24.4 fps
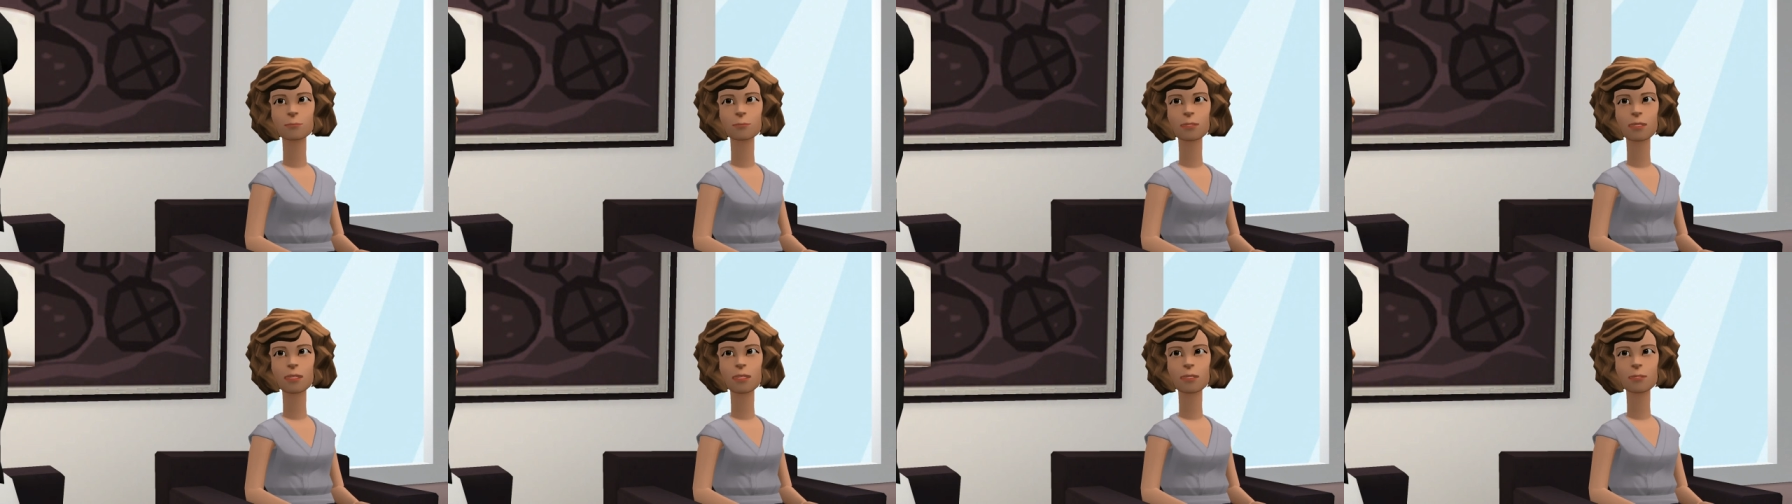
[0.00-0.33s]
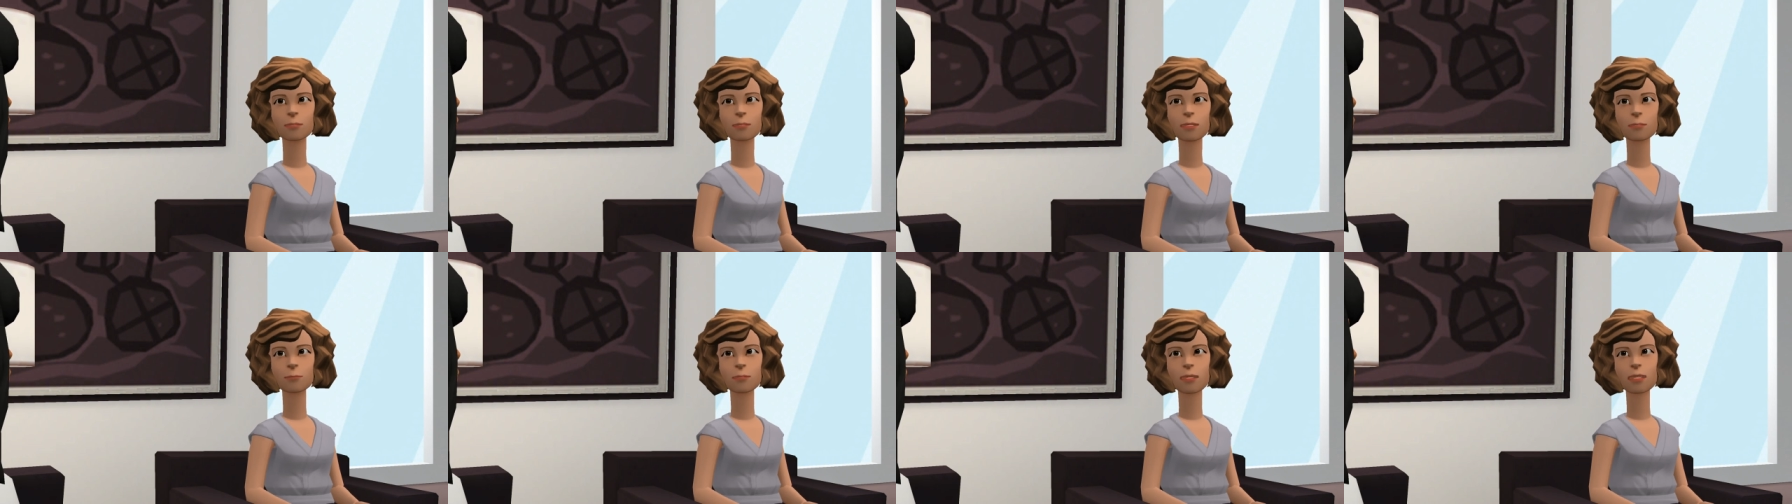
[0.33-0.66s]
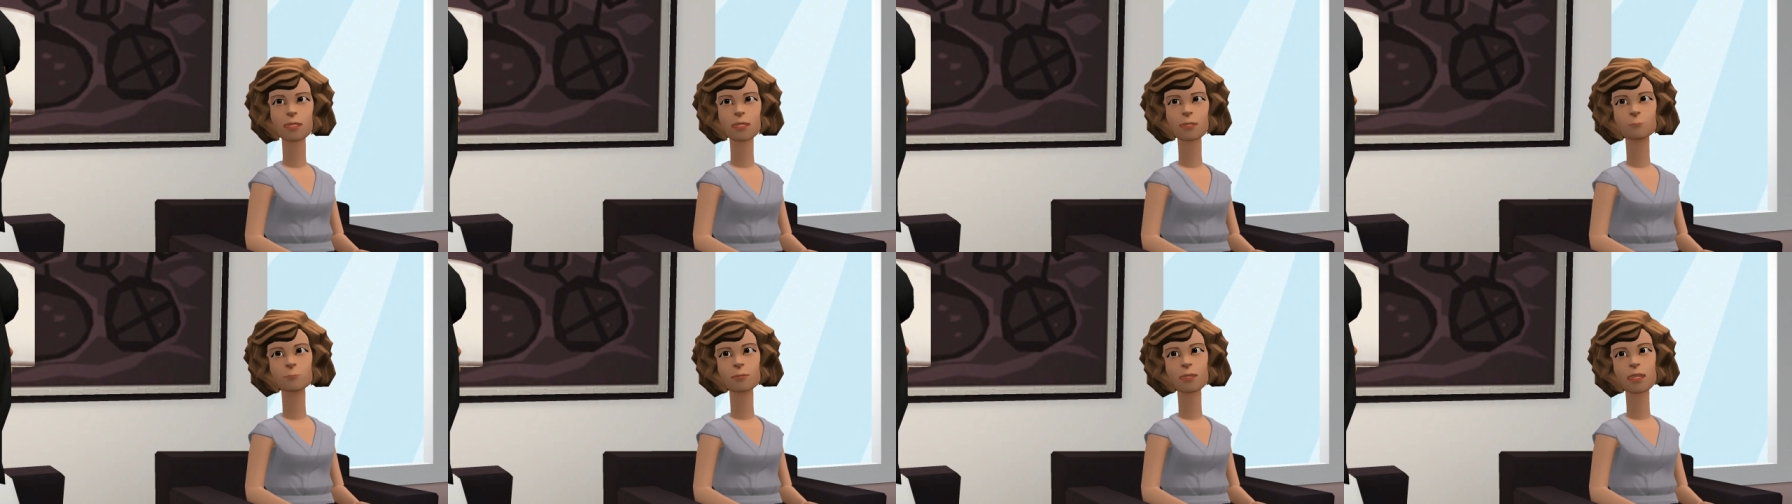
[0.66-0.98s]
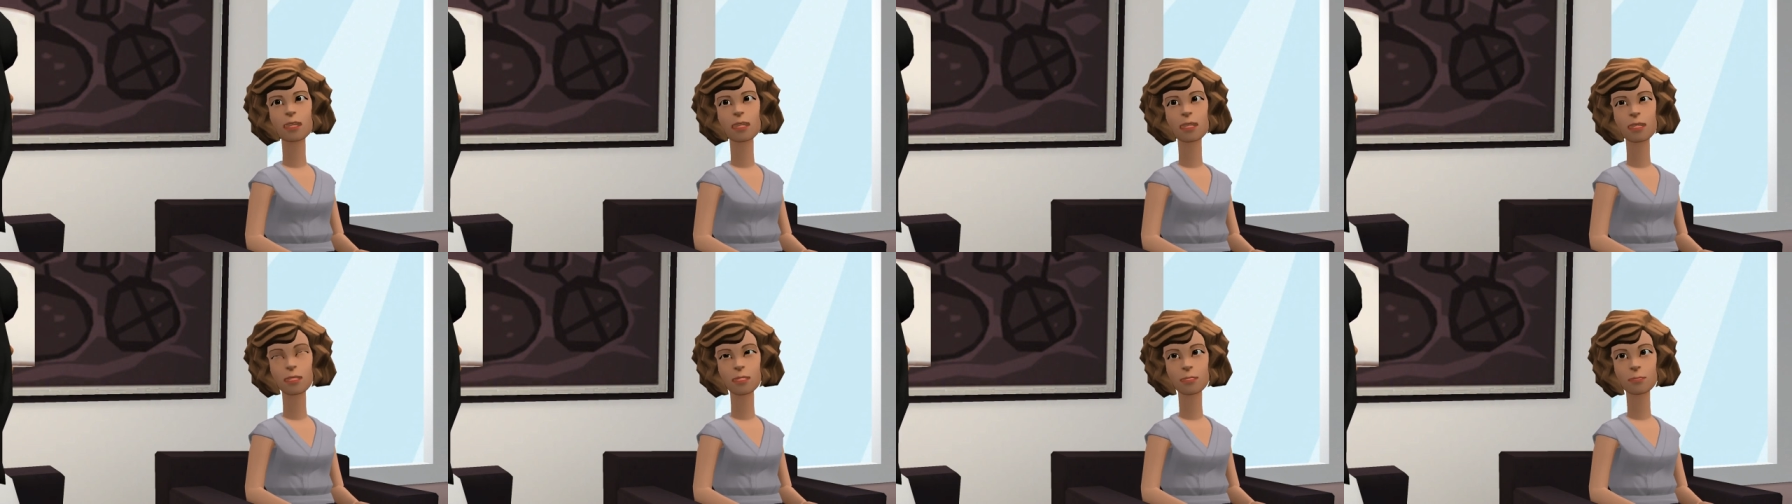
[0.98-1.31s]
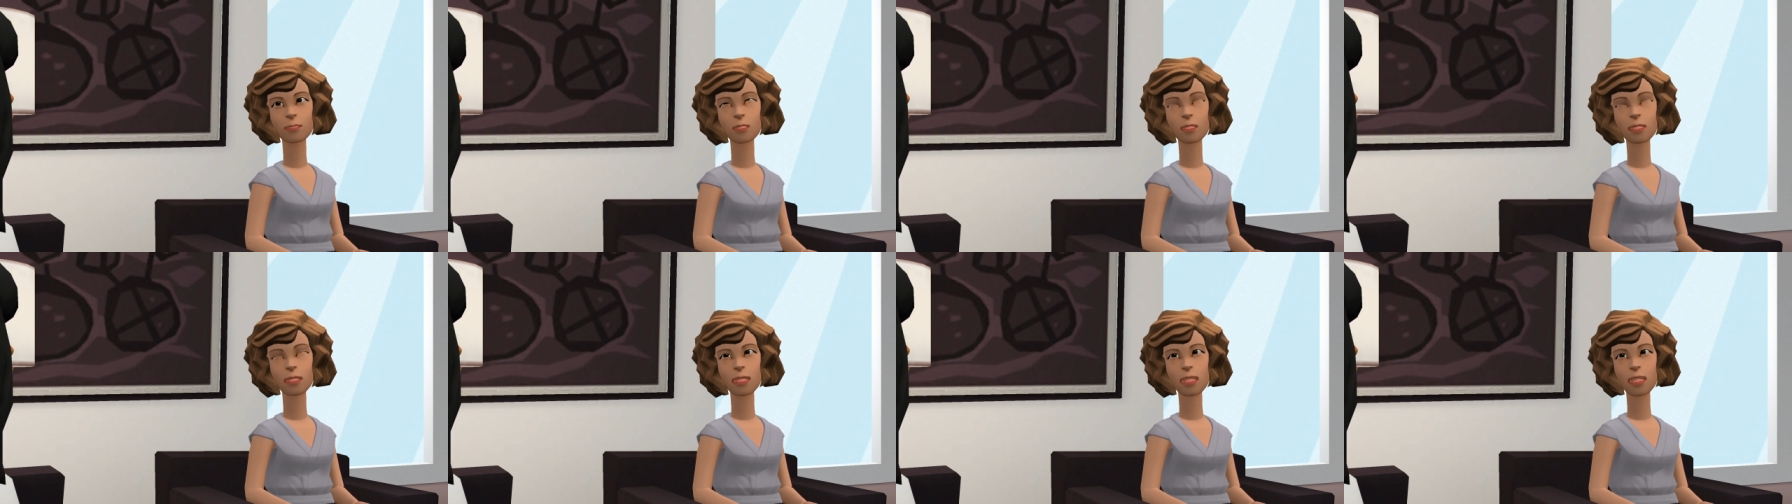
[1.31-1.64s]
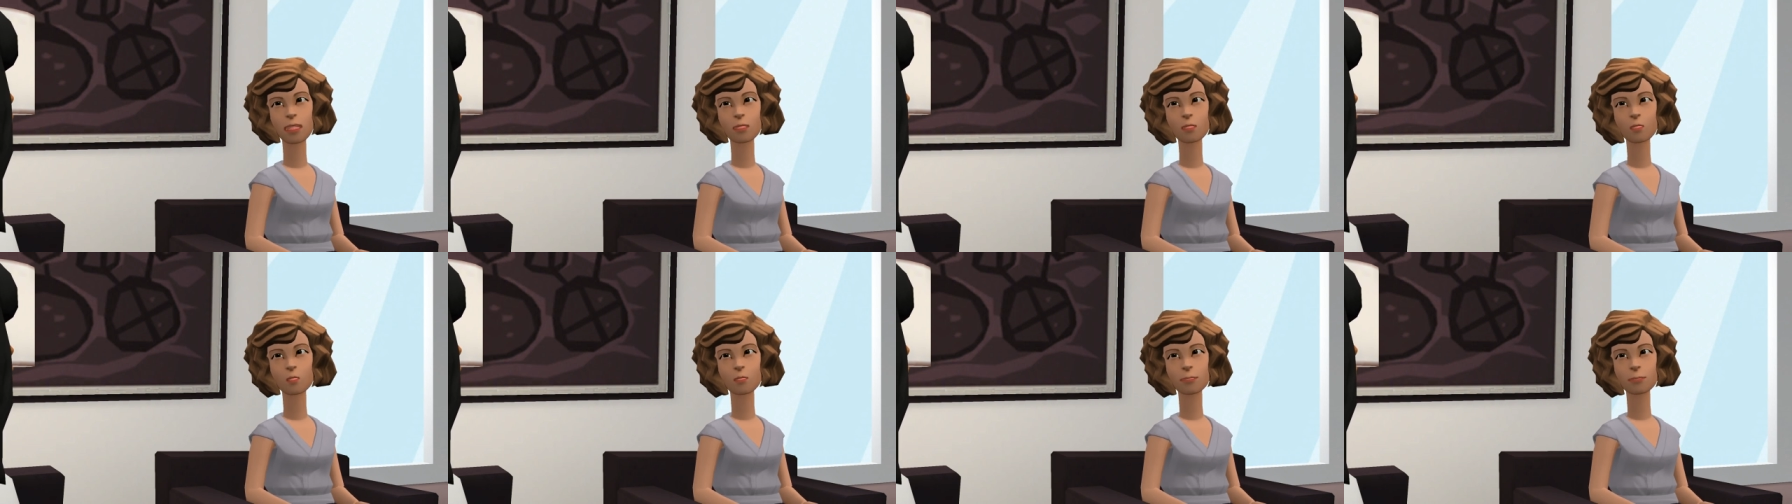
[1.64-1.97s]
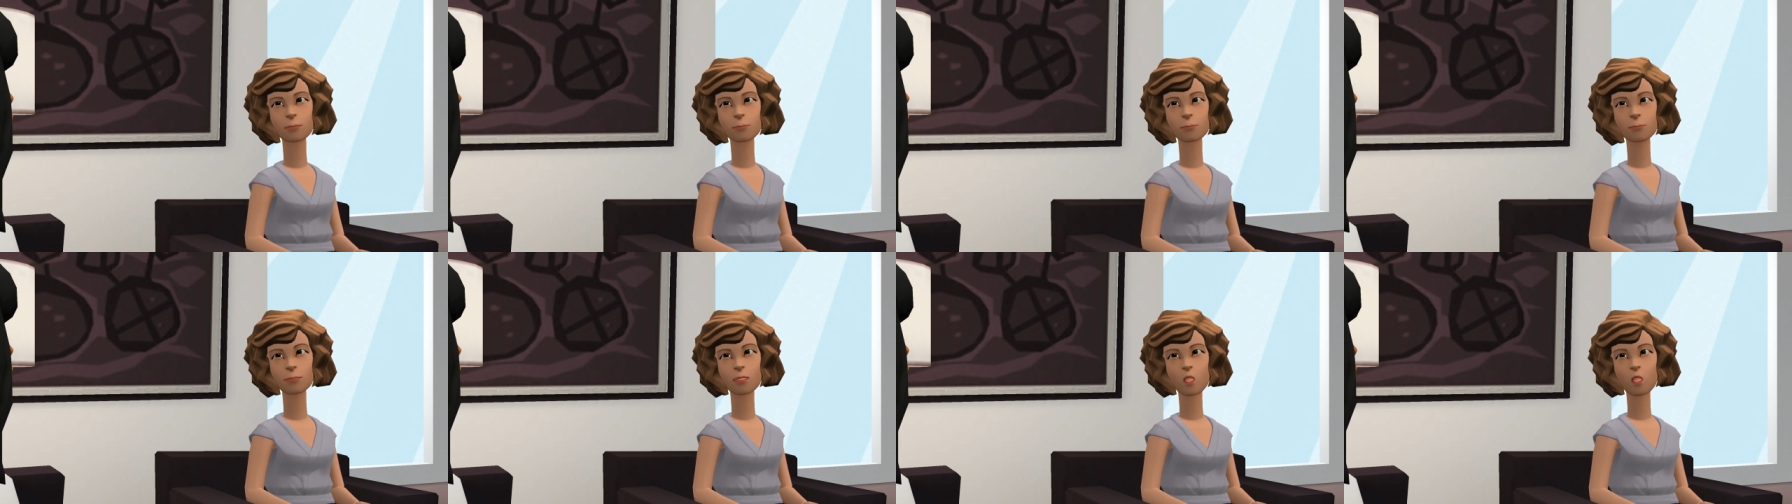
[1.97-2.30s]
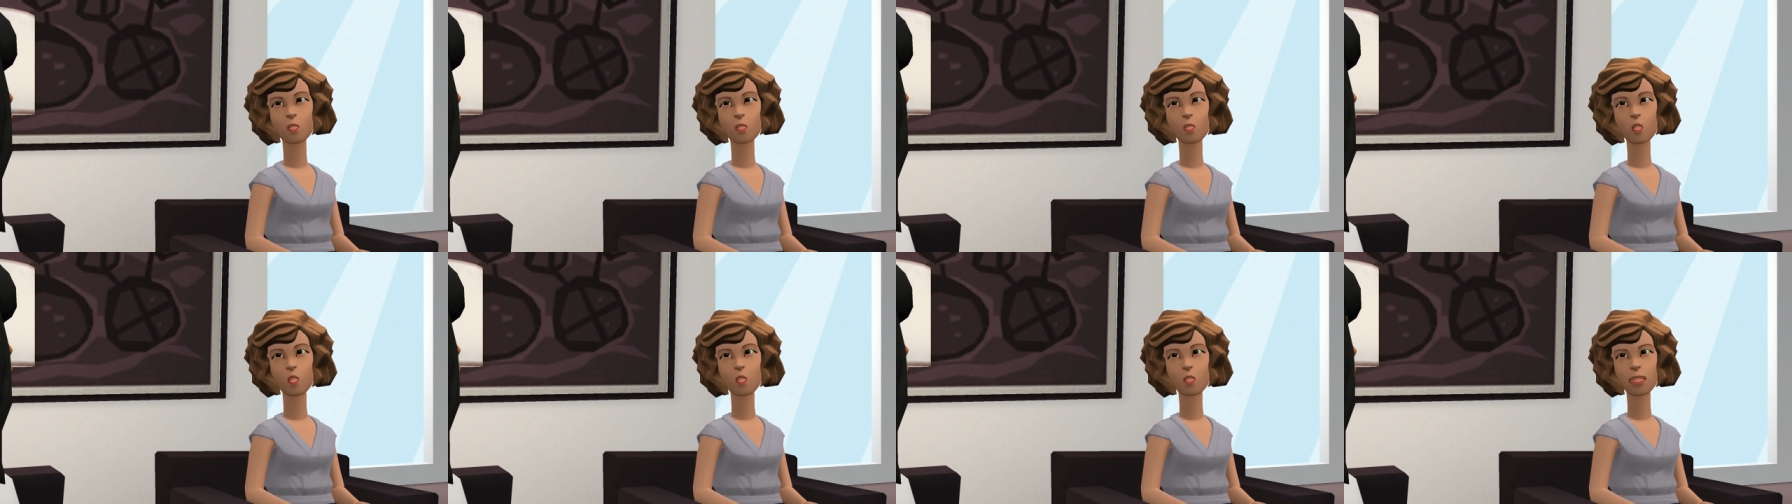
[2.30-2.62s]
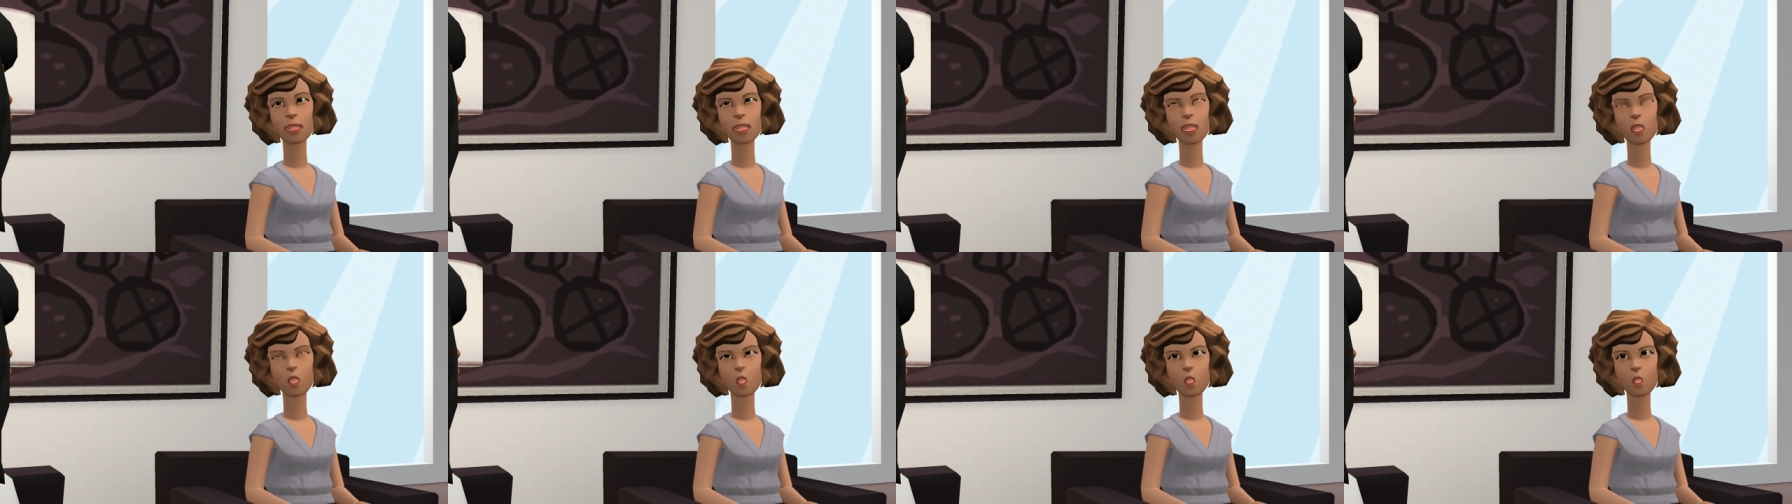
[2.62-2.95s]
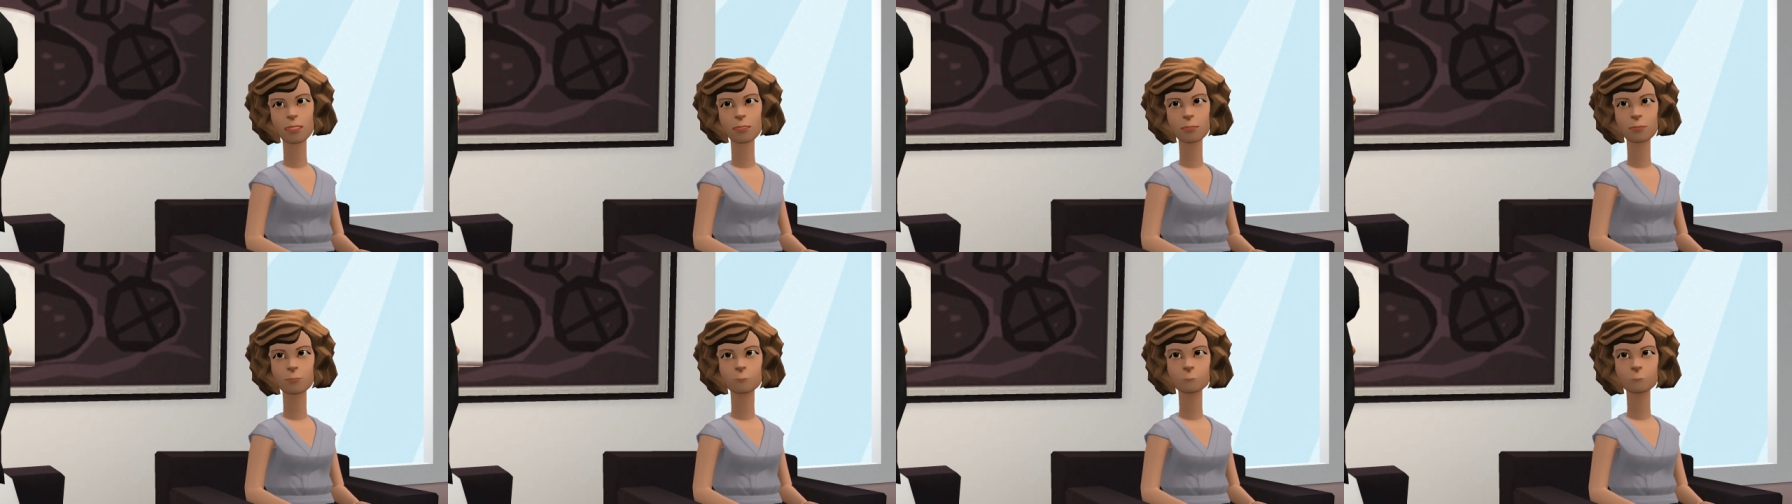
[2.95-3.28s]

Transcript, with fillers: and sometimes the answer is no, or not now,